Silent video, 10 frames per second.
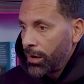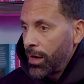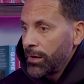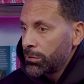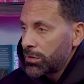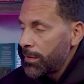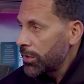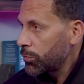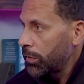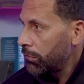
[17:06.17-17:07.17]
And he was the
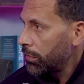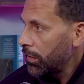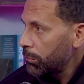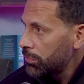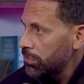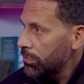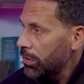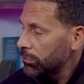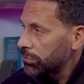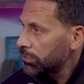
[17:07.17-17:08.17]
match winner in the end with two
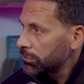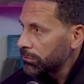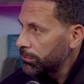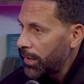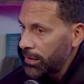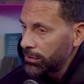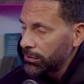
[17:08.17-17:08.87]
goals. Mad.